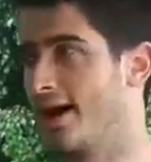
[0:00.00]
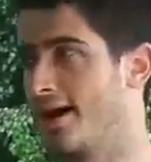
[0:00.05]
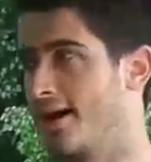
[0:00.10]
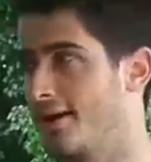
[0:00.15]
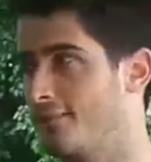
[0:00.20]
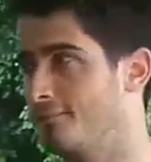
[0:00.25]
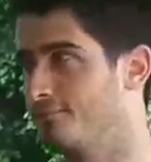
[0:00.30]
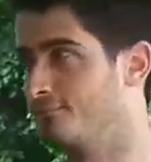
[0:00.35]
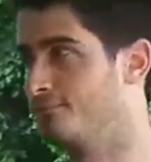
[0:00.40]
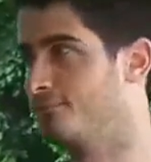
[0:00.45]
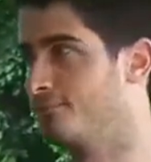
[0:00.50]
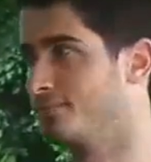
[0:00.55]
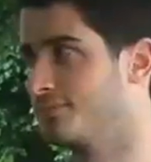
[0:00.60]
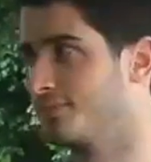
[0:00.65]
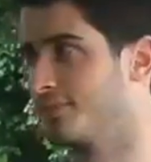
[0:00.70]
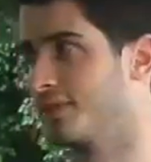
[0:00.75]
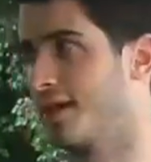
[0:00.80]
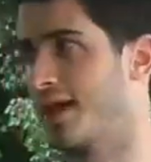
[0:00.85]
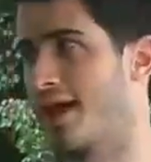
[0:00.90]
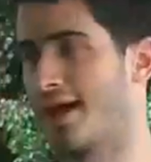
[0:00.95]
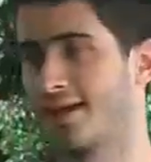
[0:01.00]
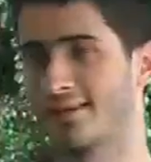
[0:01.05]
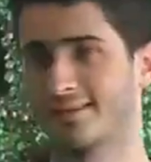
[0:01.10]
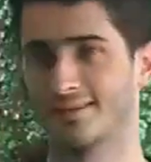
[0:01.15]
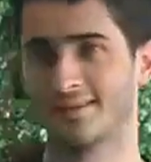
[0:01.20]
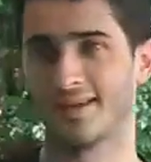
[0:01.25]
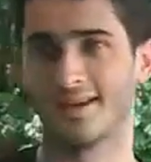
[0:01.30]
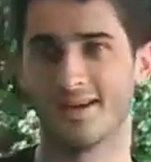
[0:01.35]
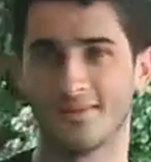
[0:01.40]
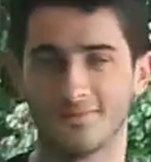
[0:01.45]
I
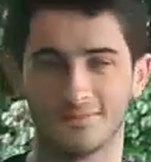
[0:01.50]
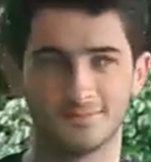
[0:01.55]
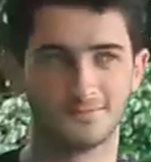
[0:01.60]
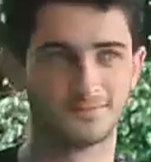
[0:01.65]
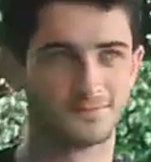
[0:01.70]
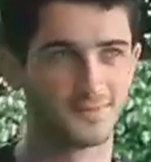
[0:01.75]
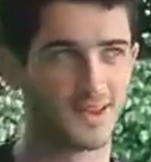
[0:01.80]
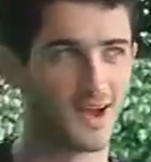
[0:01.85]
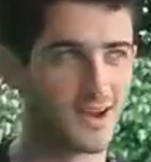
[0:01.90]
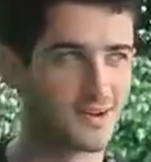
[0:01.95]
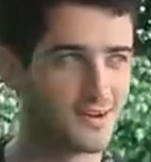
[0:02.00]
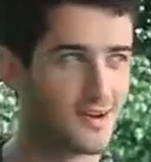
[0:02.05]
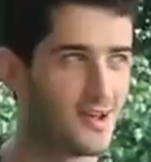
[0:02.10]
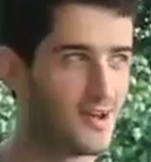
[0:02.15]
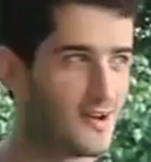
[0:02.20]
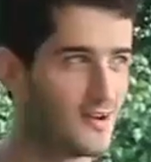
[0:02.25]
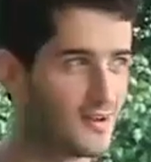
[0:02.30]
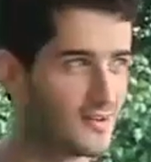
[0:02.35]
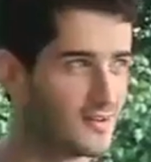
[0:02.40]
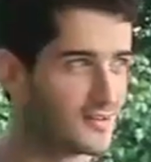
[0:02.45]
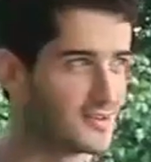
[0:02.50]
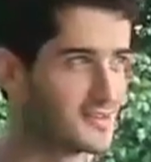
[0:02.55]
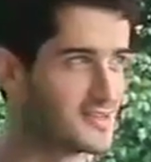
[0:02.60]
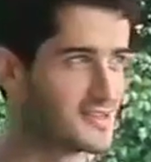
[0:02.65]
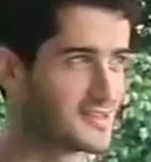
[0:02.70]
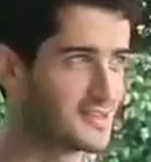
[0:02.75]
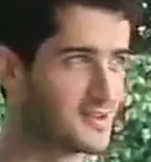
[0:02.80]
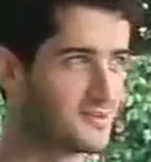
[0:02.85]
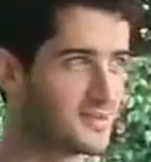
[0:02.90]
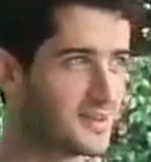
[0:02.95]
don't know how I got into
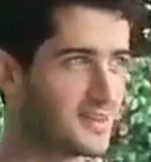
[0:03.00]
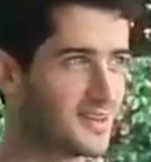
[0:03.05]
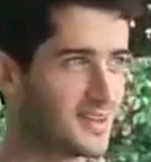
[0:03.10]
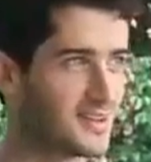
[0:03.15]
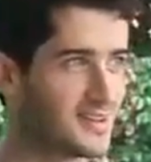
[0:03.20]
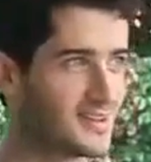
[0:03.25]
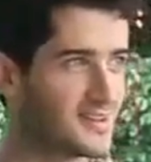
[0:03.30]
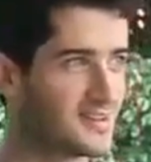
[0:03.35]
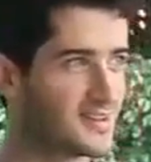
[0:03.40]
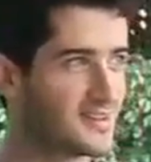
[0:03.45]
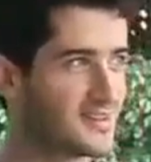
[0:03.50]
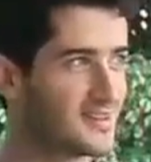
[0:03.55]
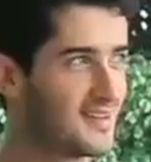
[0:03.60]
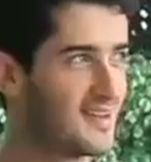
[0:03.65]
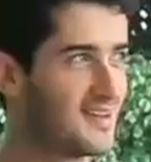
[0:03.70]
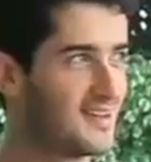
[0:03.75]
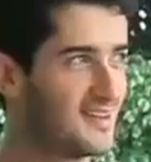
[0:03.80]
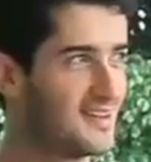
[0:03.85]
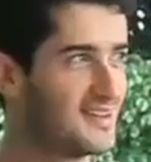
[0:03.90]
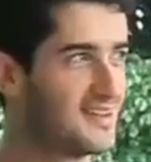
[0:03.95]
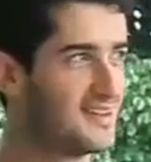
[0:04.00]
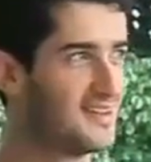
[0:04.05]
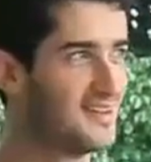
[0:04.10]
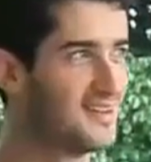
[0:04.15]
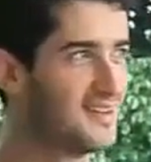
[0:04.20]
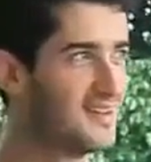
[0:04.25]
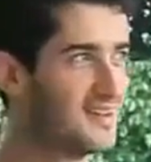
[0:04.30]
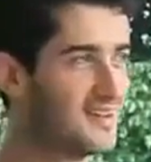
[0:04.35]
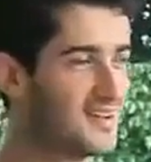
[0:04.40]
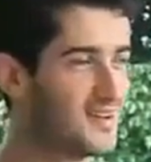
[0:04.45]
this topic, like
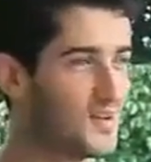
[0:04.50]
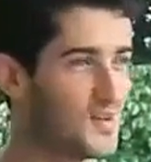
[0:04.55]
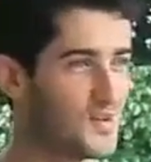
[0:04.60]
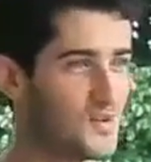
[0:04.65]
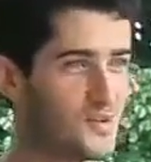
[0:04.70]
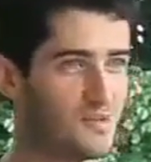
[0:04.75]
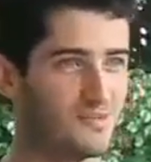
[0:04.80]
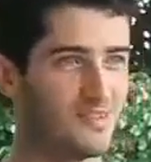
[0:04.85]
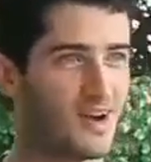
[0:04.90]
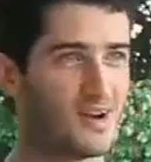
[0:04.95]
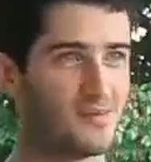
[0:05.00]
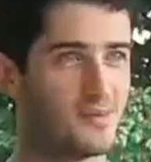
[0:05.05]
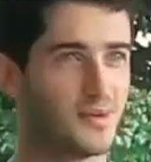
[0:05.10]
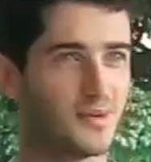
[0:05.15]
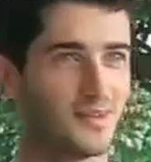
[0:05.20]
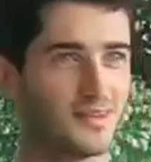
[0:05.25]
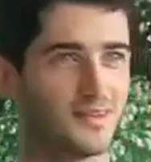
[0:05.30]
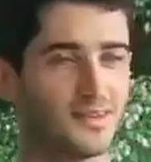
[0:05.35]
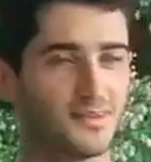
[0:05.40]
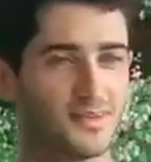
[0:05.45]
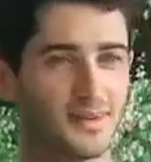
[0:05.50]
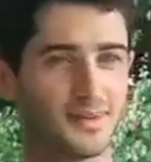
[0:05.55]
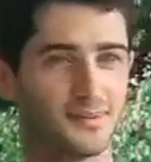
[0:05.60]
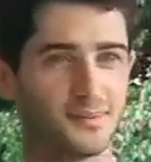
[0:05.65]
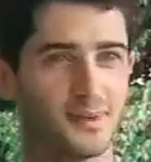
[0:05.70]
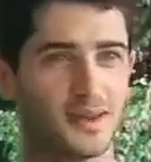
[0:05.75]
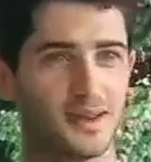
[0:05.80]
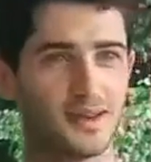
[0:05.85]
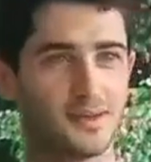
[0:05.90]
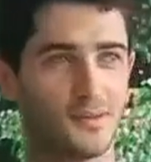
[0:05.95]
on your environment or something,
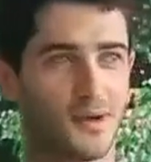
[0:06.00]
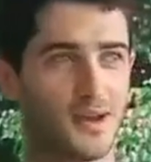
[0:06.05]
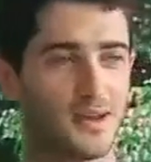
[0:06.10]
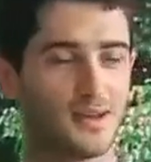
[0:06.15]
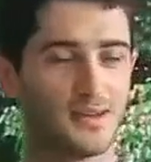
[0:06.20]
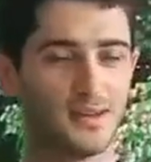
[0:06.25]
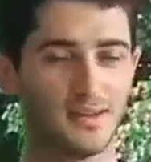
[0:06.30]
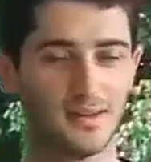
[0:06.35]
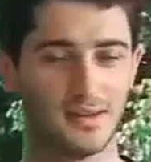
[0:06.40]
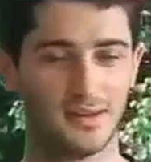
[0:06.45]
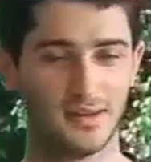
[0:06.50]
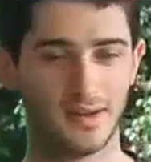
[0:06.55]
but anyway.